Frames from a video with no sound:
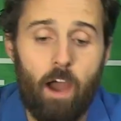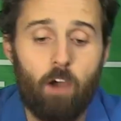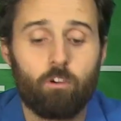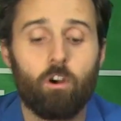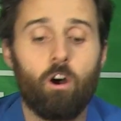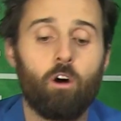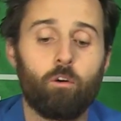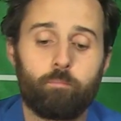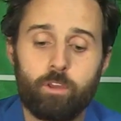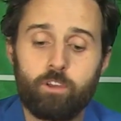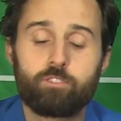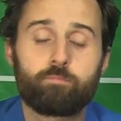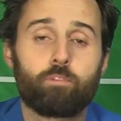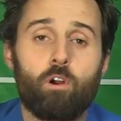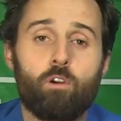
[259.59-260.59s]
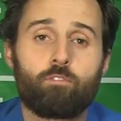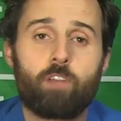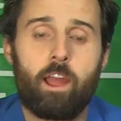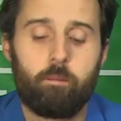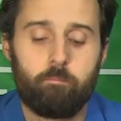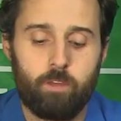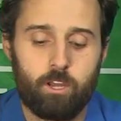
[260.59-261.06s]
alcohol abuse
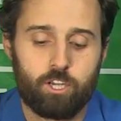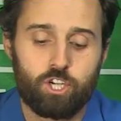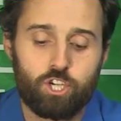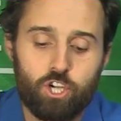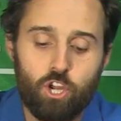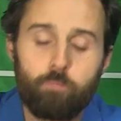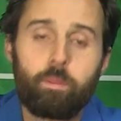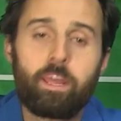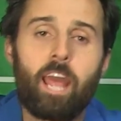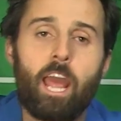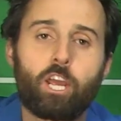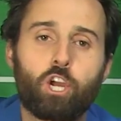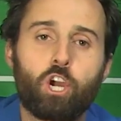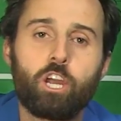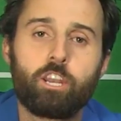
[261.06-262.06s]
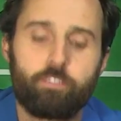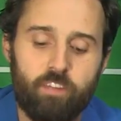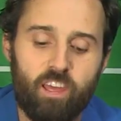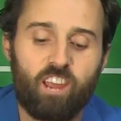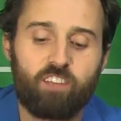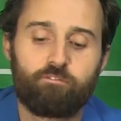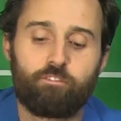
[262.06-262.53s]
program should be a good
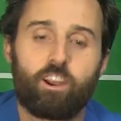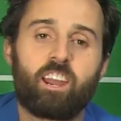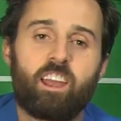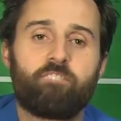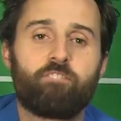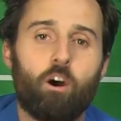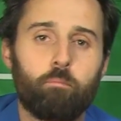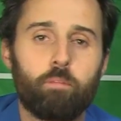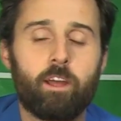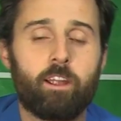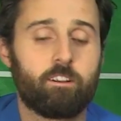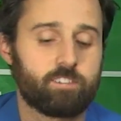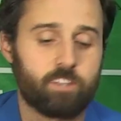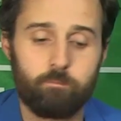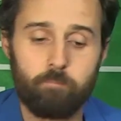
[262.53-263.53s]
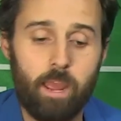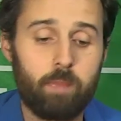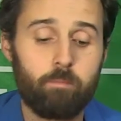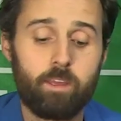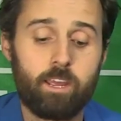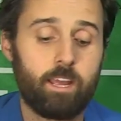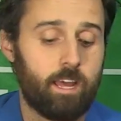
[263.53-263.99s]
thing for NFL players, and
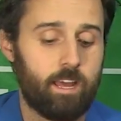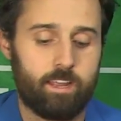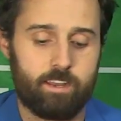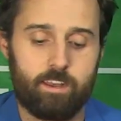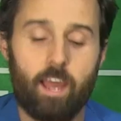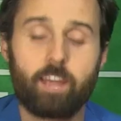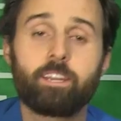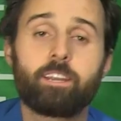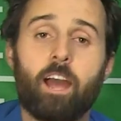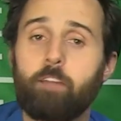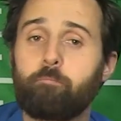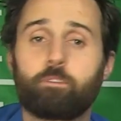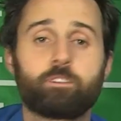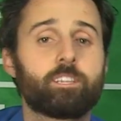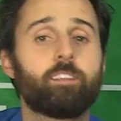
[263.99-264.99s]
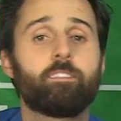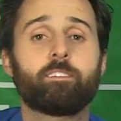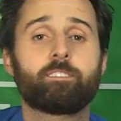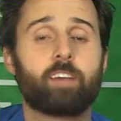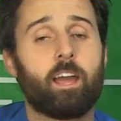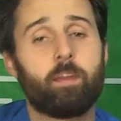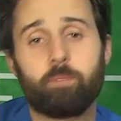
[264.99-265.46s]
maybe 99% of the
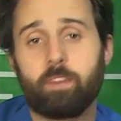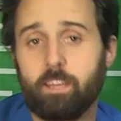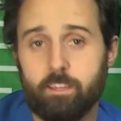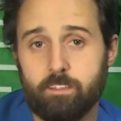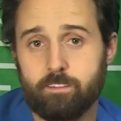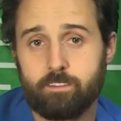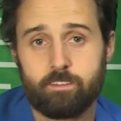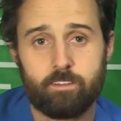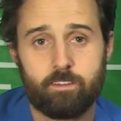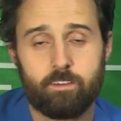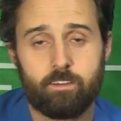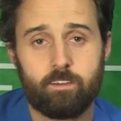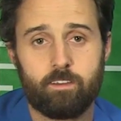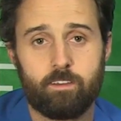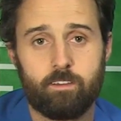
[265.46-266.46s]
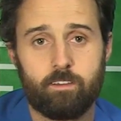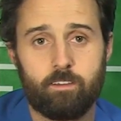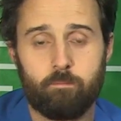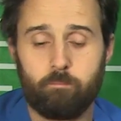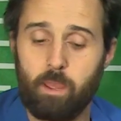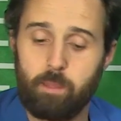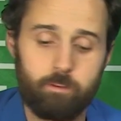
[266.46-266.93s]
time it is.
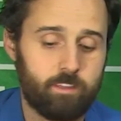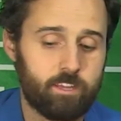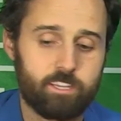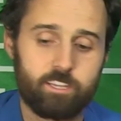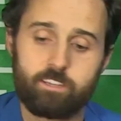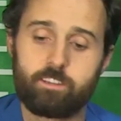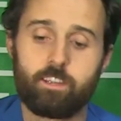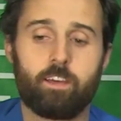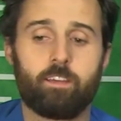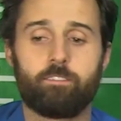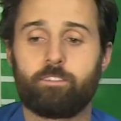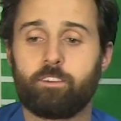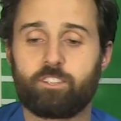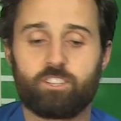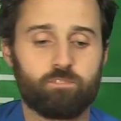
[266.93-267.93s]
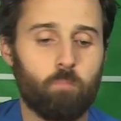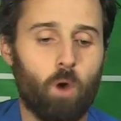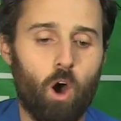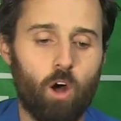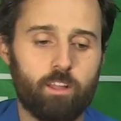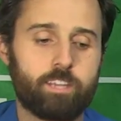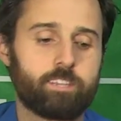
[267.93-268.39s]
Maybe this is the
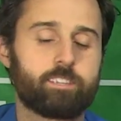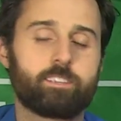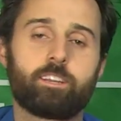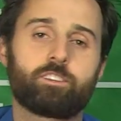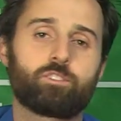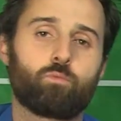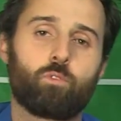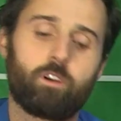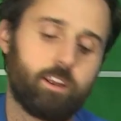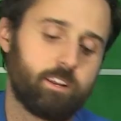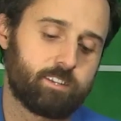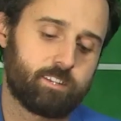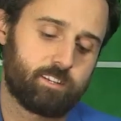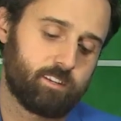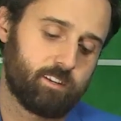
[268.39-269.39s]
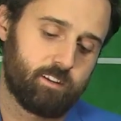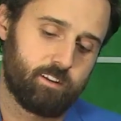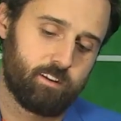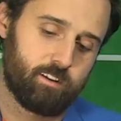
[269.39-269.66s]
small instance where it's